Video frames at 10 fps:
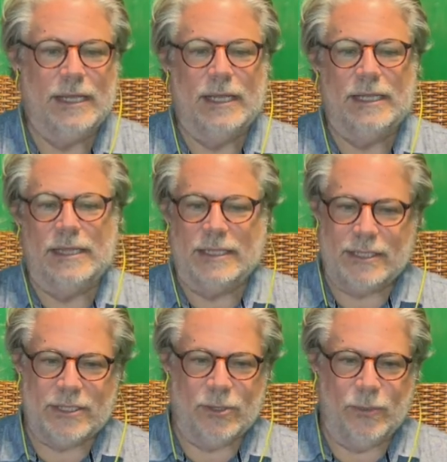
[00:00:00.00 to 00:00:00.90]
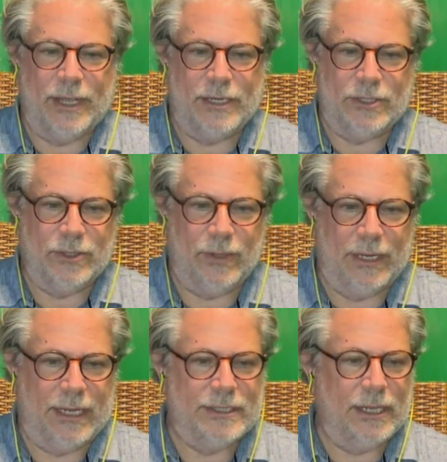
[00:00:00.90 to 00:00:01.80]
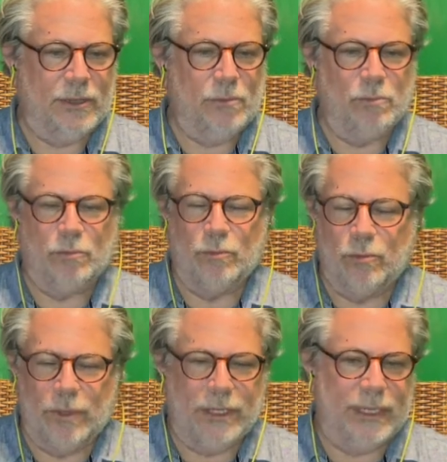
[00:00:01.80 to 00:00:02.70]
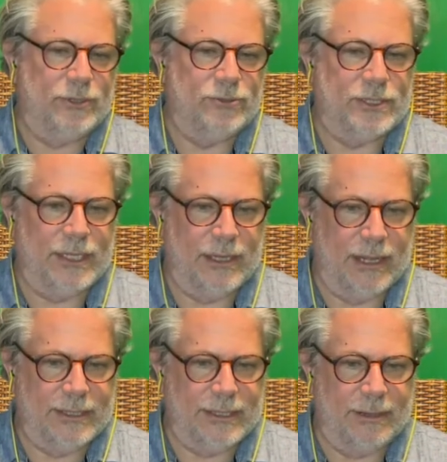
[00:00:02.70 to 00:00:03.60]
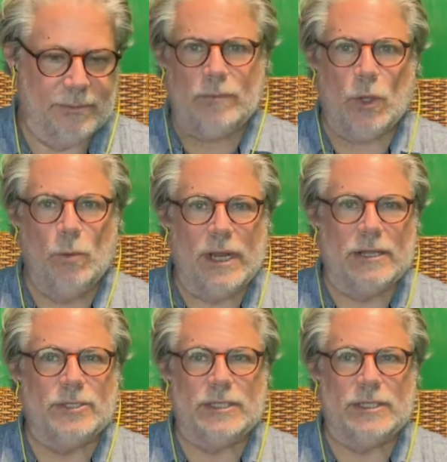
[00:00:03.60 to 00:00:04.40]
this is the way to do it. It's a really interesting concept. What else